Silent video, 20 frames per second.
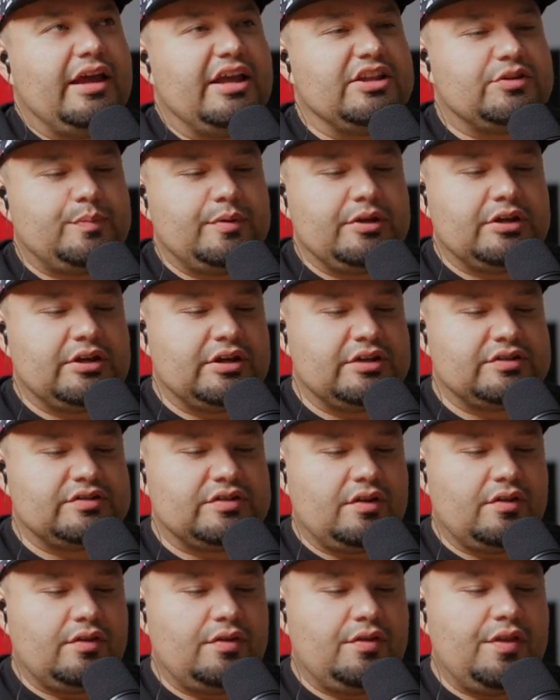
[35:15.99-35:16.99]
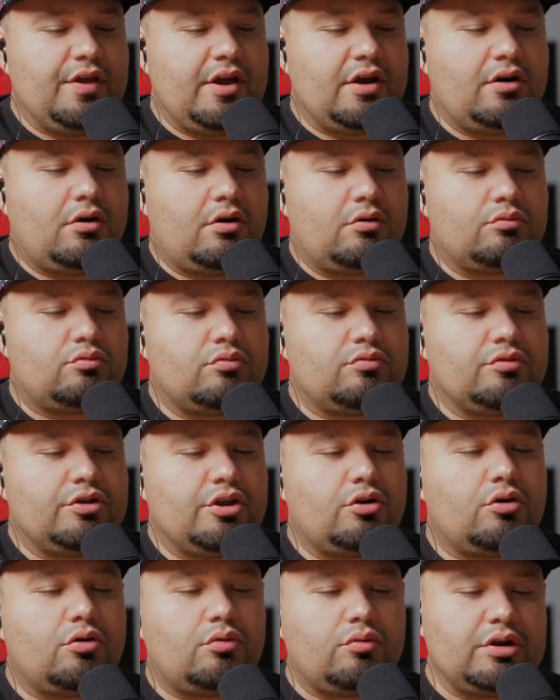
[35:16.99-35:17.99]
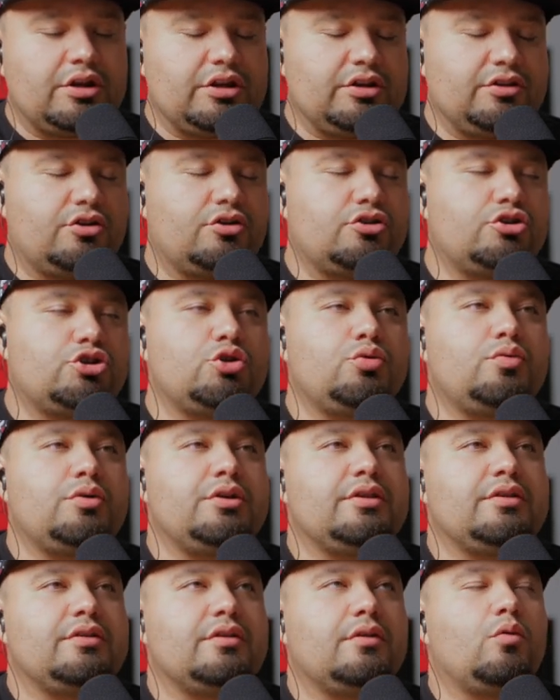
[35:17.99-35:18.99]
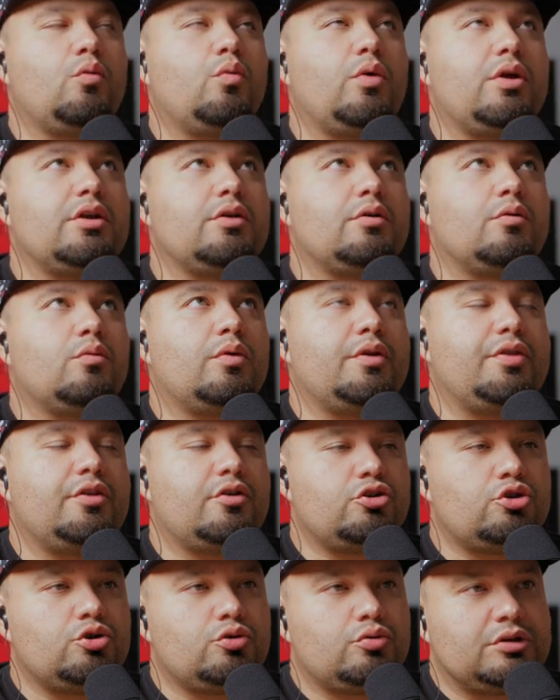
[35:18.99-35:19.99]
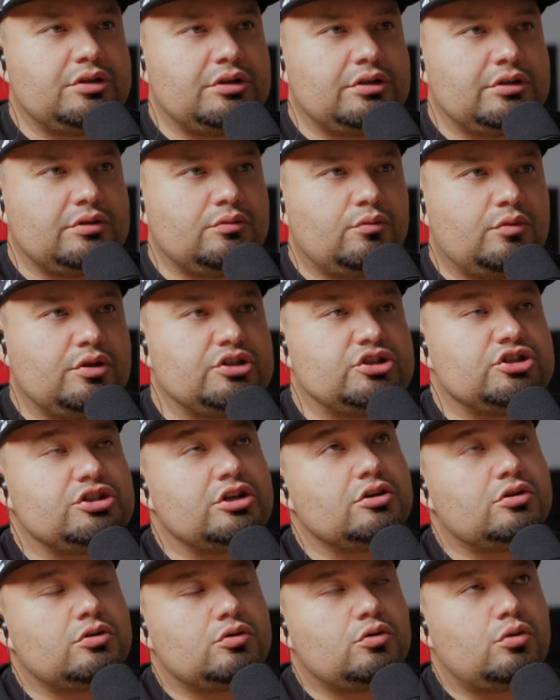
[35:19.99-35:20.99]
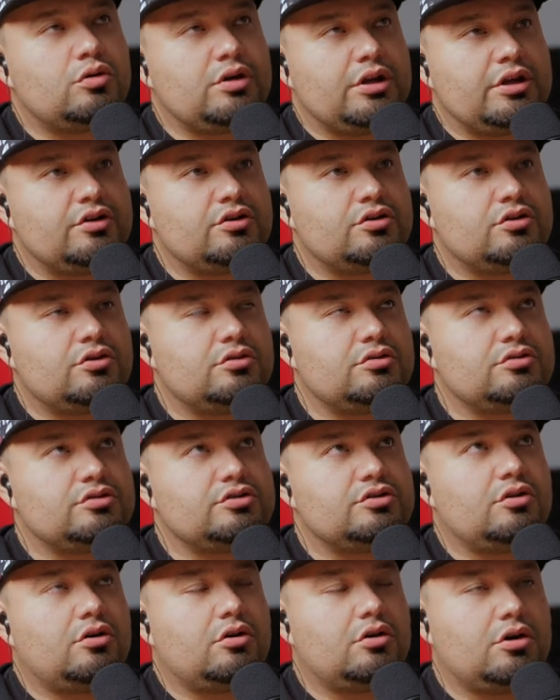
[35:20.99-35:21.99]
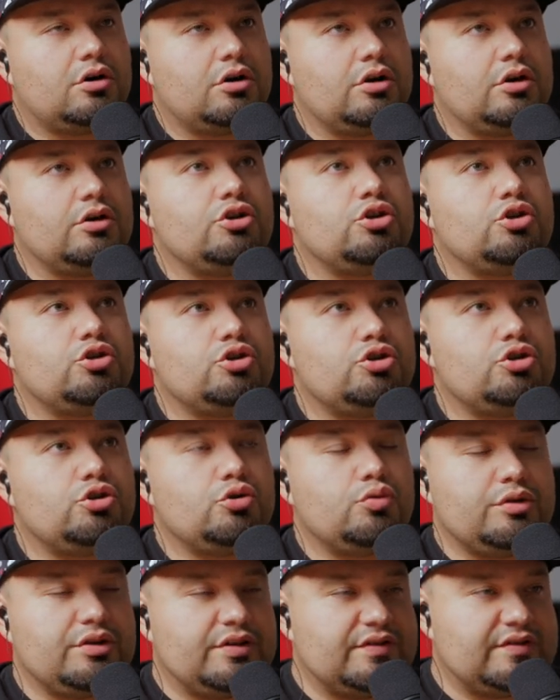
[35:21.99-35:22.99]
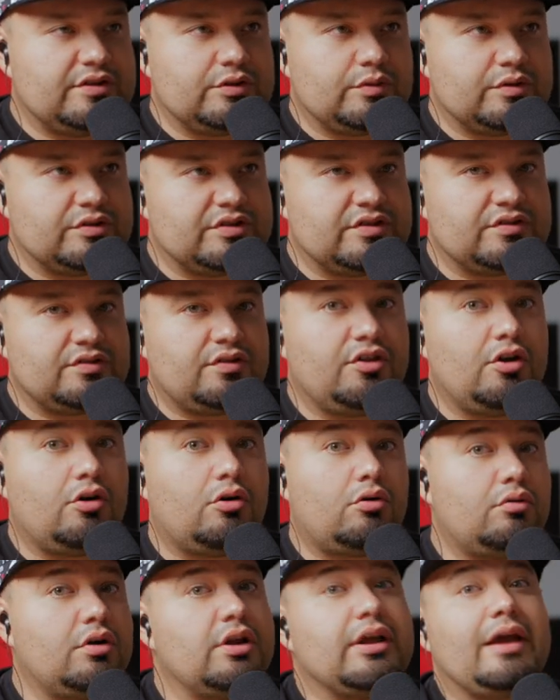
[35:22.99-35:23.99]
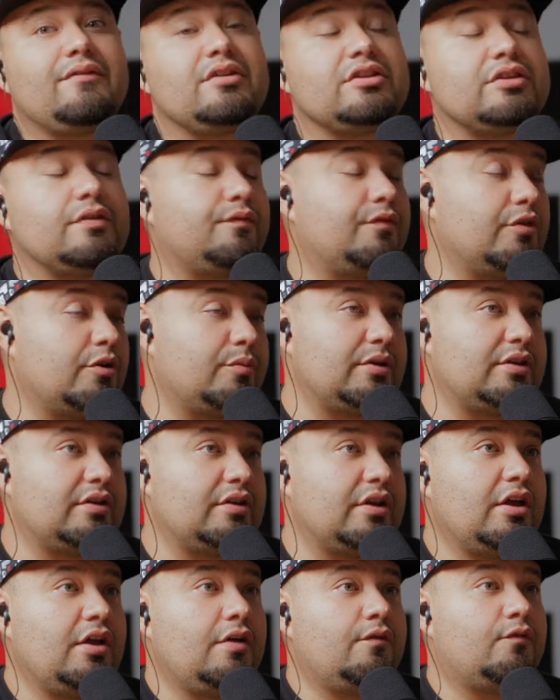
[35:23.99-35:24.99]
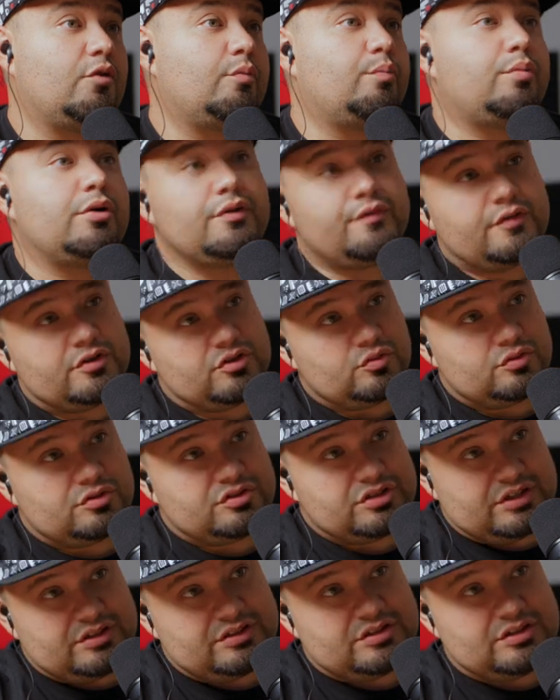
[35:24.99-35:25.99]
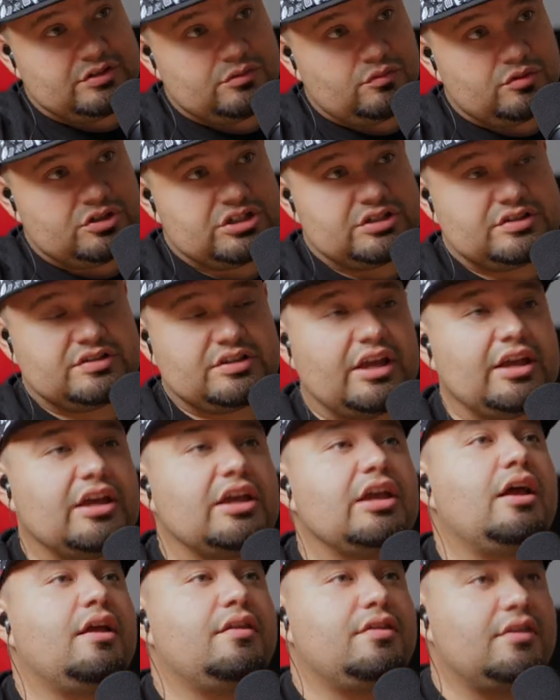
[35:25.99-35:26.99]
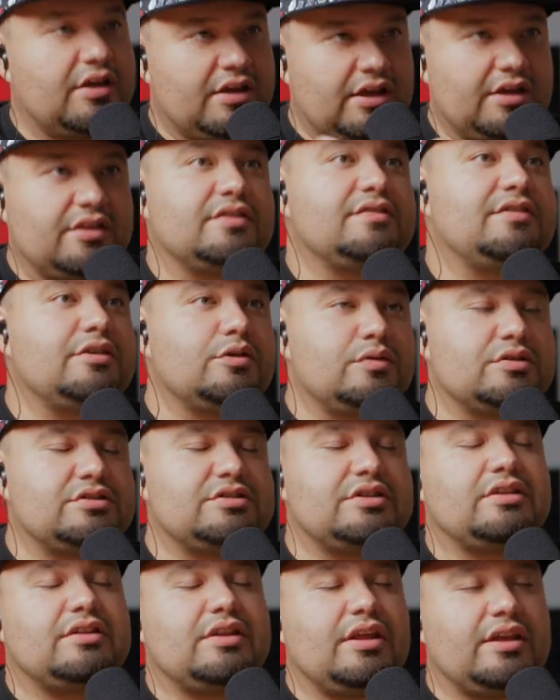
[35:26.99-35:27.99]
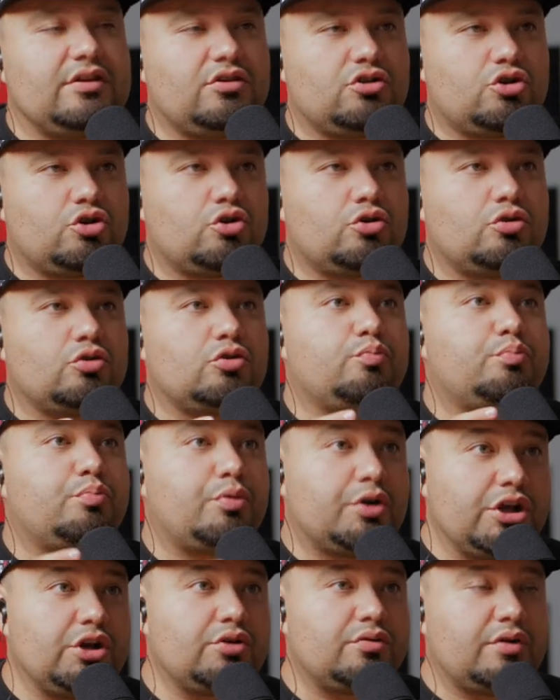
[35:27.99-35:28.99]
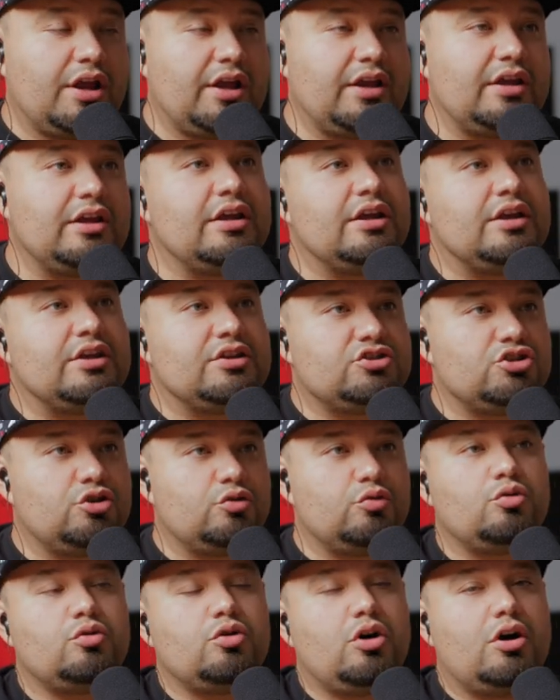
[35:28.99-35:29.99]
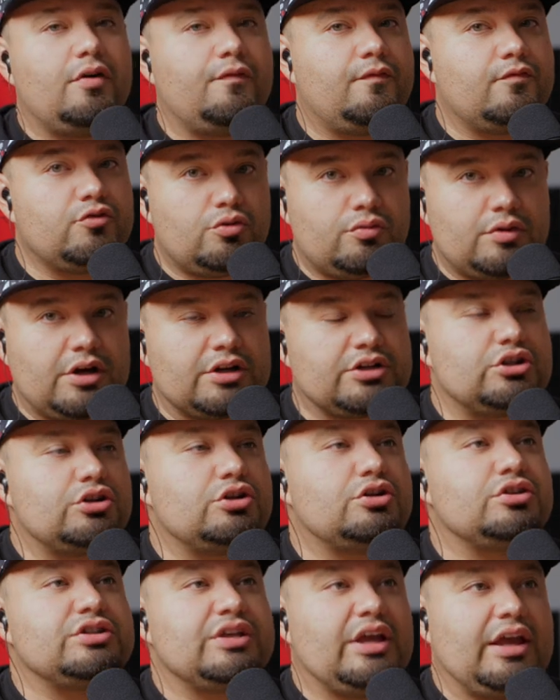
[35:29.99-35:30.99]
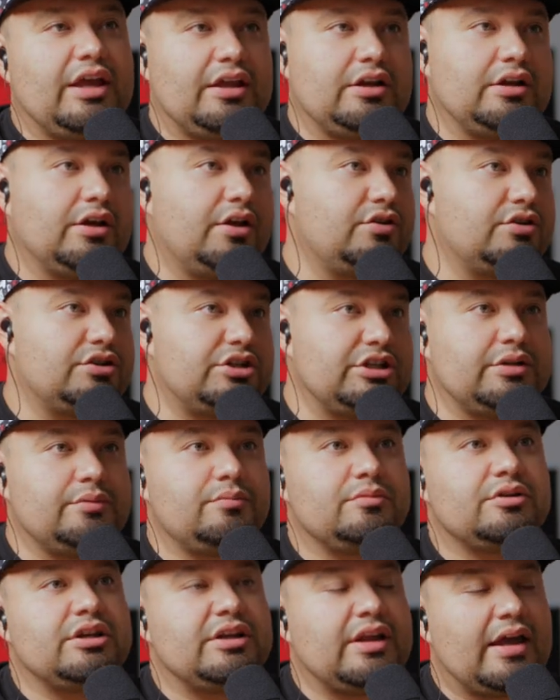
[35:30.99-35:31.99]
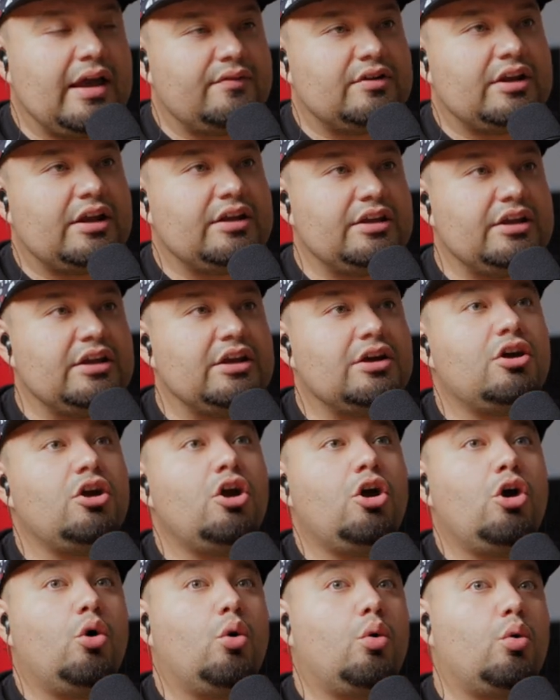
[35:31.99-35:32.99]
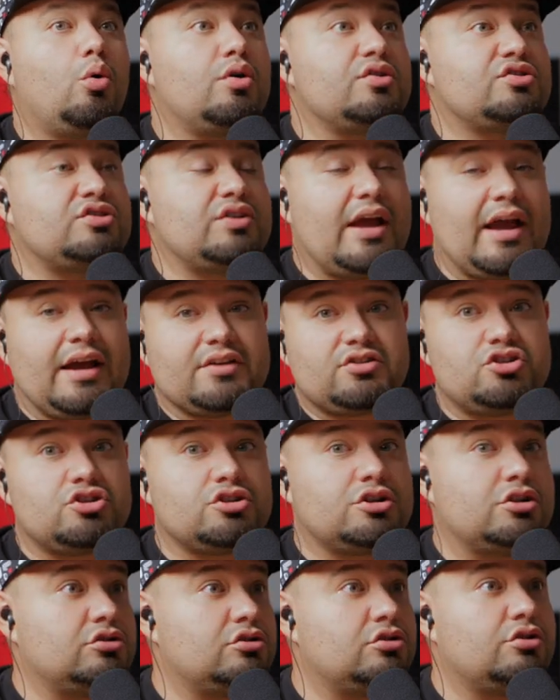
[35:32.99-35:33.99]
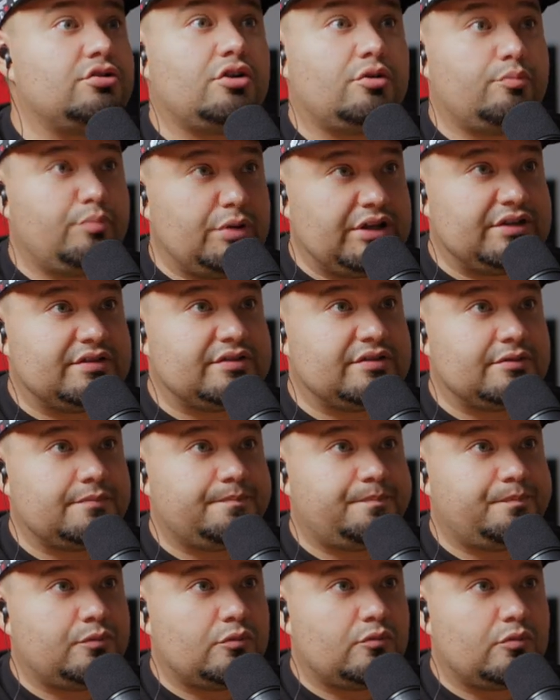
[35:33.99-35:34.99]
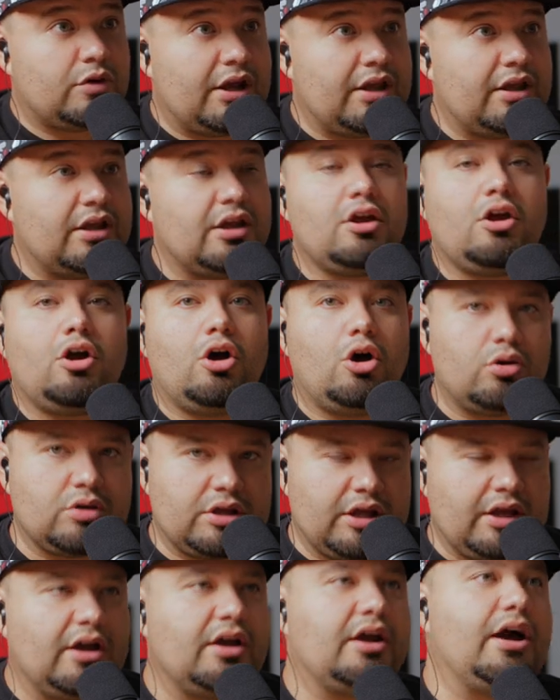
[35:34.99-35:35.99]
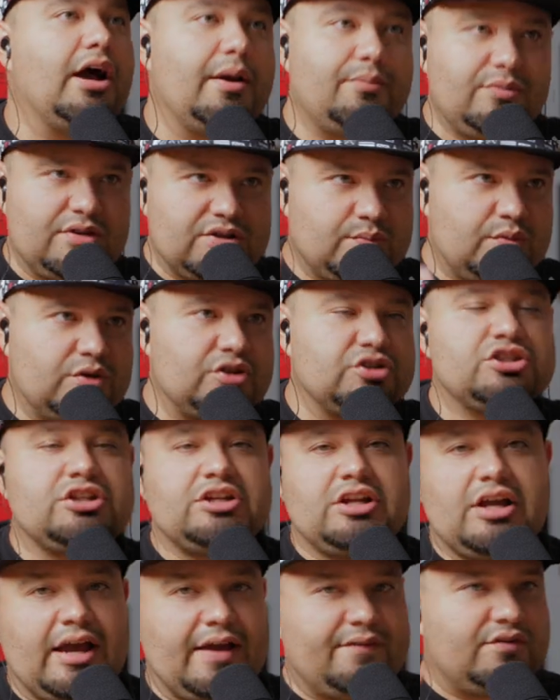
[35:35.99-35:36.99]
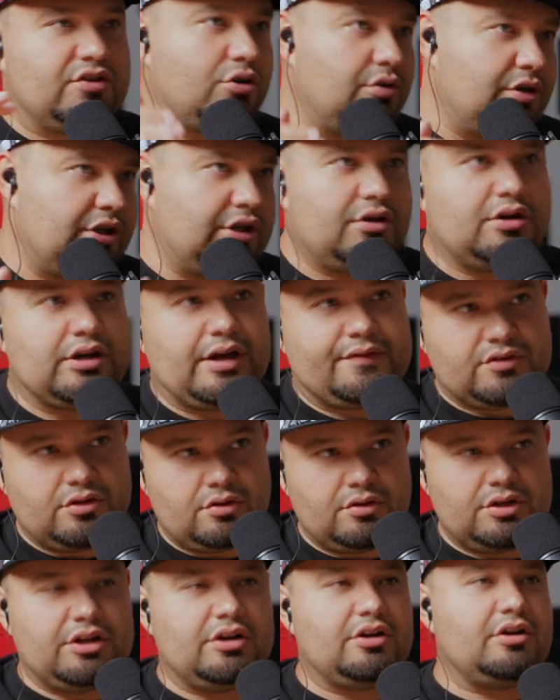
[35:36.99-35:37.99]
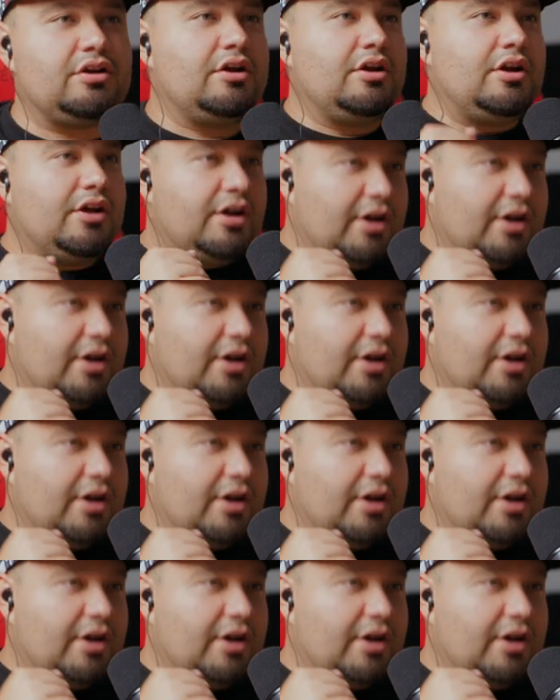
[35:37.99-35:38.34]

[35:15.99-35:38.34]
It's because they're all they're already they're doing when when they're doing when stunt coordinators are doing these sequences, they're already having to film it for pre-visualization, which yeah. is like again the sequence that they pre-create so directors and other team can have an idea or so actors can learn their beats right? Okay, I'm this person. I have to go here. I have to go here.